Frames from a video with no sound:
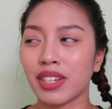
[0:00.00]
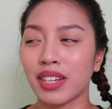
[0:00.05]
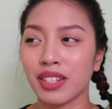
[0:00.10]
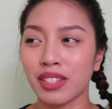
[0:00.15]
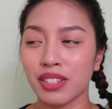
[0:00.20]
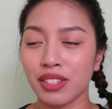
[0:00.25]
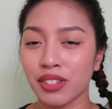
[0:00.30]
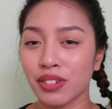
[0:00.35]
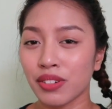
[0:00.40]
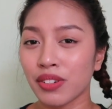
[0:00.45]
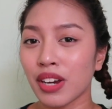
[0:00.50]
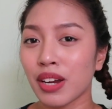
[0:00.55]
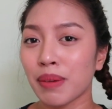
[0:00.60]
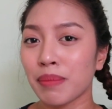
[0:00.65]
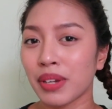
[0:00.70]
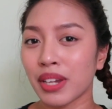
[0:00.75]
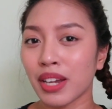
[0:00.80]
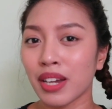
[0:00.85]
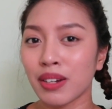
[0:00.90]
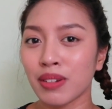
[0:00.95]

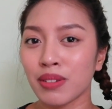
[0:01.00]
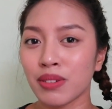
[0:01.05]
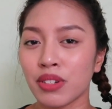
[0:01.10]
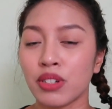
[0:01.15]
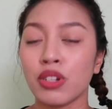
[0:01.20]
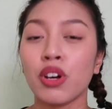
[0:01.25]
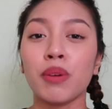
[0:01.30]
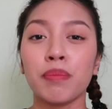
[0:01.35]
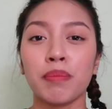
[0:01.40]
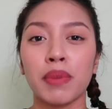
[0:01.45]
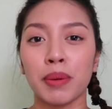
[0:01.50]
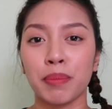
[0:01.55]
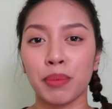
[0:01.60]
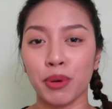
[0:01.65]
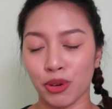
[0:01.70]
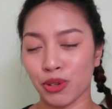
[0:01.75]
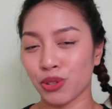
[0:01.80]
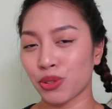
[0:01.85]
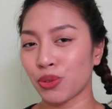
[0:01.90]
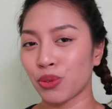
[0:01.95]
Instagram account, not my
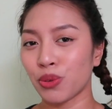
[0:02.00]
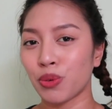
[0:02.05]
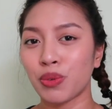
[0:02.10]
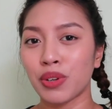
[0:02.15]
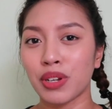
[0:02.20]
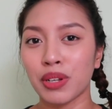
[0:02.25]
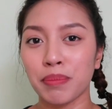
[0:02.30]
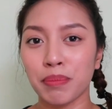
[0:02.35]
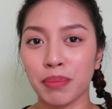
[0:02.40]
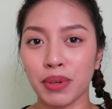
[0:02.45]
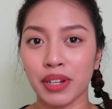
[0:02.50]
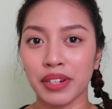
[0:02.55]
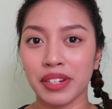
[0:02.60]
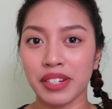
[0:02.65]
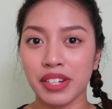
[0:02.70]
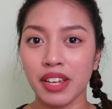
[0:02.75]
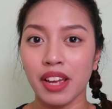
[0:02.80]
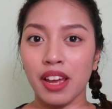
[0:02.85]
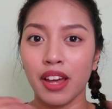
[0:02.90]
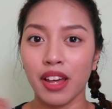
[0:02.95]
personal one,
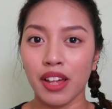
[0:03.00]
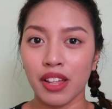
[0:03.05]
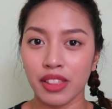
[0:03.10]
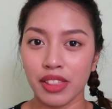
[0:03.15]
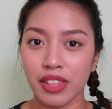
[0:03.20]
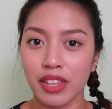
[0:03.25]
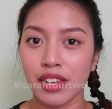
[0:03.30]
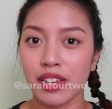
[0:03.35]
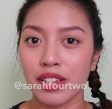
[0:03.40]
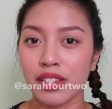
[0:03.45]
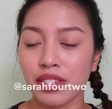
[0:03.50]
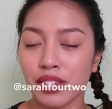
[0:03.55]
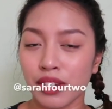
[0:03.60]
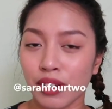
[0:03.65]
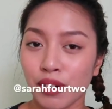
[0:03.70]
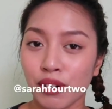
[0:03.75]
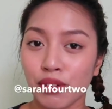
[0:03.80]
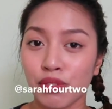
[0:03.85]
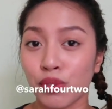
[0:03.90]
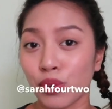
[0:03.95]
but the
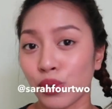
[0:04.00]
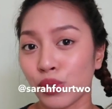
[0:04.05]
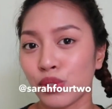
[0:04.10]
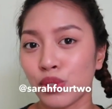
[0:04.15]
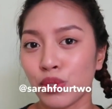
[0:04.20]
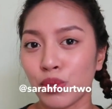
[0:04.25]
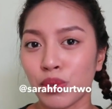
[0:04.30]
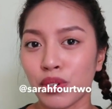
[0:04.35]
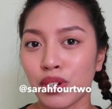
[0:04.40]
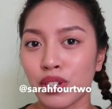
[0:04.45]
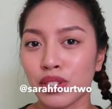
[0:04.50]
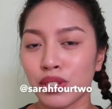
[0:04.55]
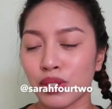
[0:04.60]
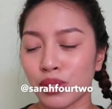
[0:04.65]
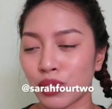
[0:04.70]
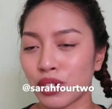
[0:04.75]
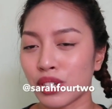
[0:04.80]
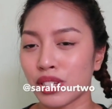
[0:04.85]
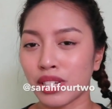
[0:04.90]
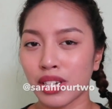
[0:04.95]
sera421,
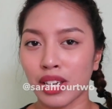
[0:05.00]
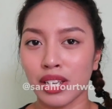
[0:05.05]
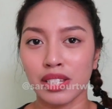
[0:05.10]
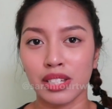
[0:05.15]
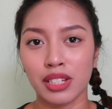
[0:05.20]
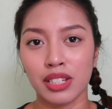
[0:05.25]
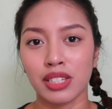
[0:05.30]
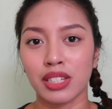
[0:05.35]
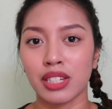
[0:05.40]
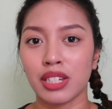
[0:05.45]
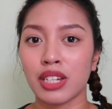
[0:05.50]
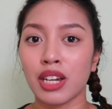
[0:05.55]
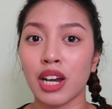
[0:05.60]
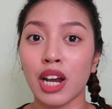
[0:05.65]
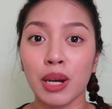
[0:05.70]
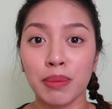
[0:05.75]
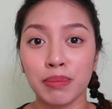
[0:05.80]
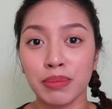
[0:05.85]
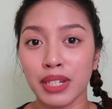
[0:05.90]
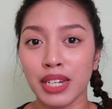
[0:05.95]
so you guys can see
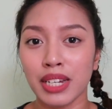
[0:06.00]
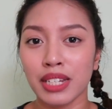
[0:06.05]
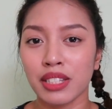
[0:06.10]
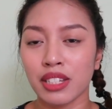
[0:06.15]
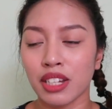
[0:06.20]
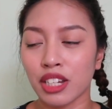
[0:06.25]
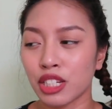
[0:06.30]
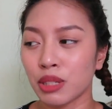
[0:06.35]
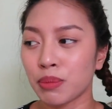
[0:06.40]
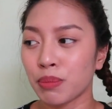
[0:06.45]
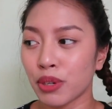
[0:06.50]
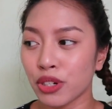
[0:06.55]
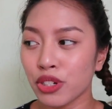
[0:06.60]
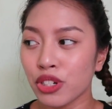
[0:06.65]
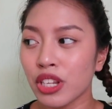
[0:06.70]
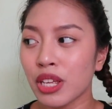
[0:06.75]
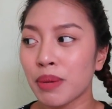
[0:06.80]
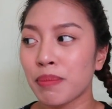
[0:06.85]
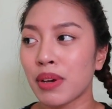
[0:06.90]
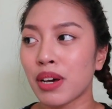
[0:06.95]
updates,
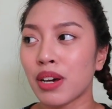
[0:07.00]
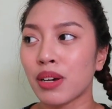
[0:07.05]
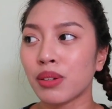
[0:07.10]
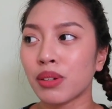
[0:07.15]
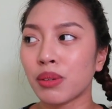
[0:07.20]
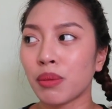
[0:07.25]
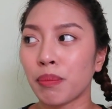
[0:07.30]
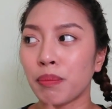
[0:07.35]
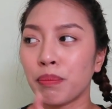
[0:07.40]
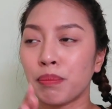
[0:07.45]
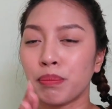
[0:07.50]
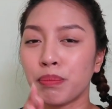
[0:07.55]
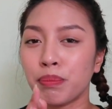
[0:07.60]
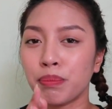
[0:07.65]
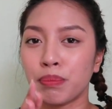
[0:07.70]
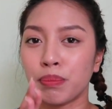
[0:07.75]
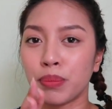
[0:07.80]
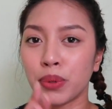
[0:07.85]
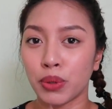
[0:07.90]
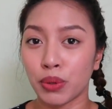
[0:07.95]
especially about
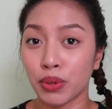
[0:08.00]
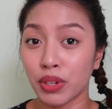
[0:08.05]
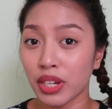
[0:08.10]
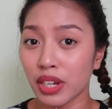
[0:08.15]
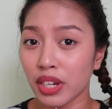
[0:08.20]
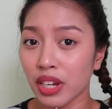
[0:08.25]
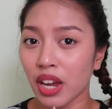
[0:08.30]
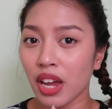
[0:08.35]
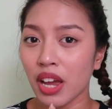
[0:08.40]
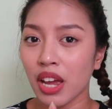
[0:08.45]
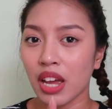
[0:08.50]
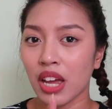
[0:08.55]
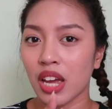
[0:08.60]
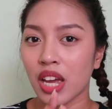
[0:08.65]
beauty